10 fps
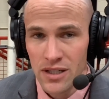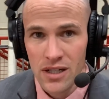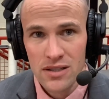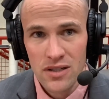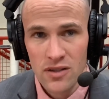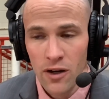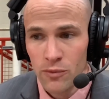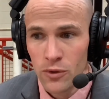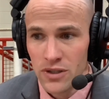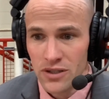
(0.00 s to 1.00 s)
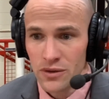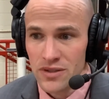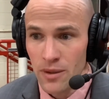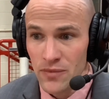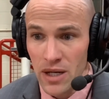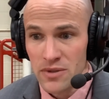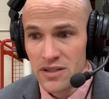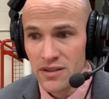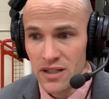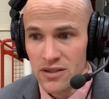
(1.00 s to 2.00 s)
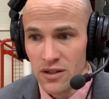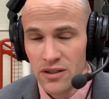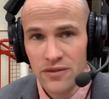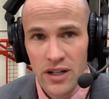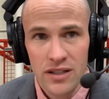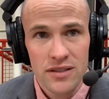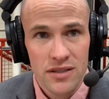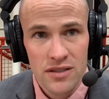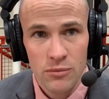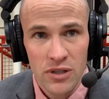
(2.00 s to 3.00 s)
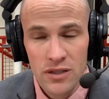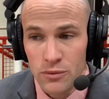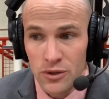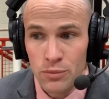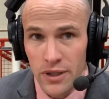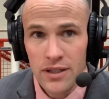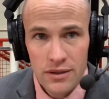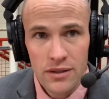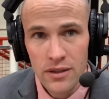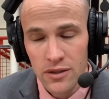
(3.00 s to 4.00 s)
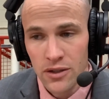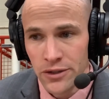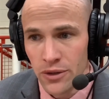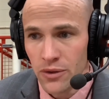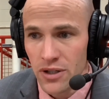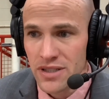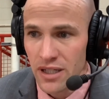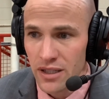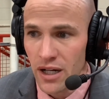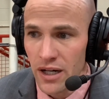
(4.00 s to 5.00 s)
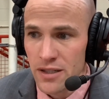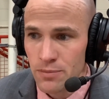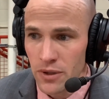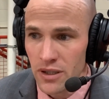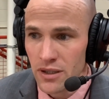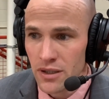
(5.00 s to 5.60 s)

as a sophomore, you know, sometimes it's hard to find consistent minutes when you play, you know, our 10 guys, but.